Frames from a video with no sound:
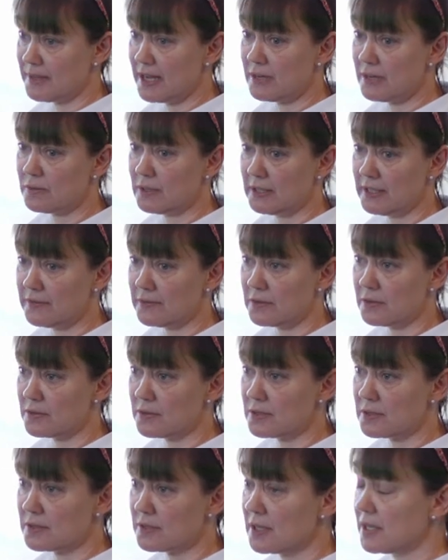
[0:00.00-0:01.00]
pain
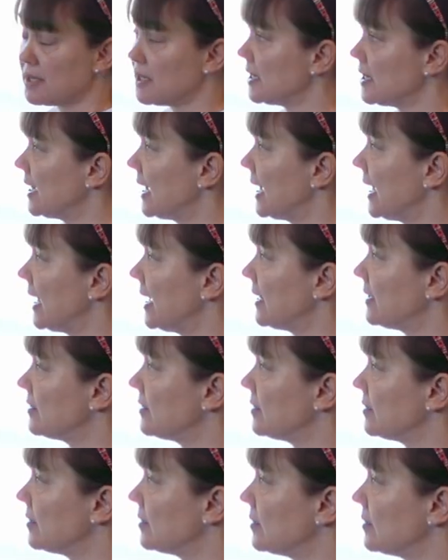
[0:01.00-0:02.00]
relievers.
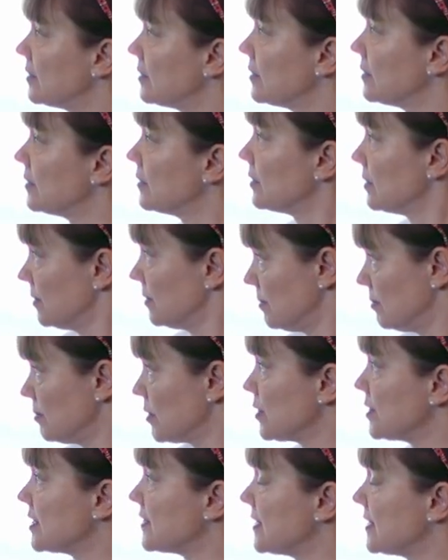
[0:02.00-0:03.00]
And
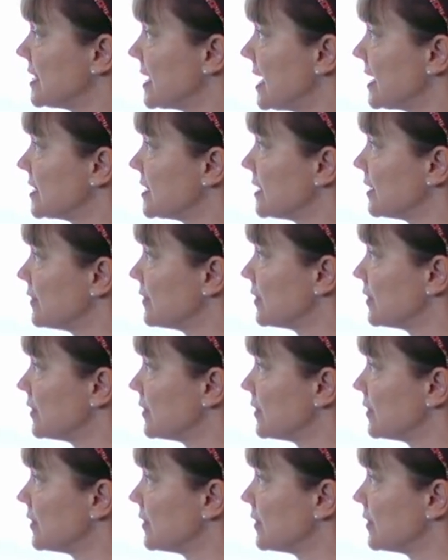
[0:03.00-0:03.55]
myrrh is fantastic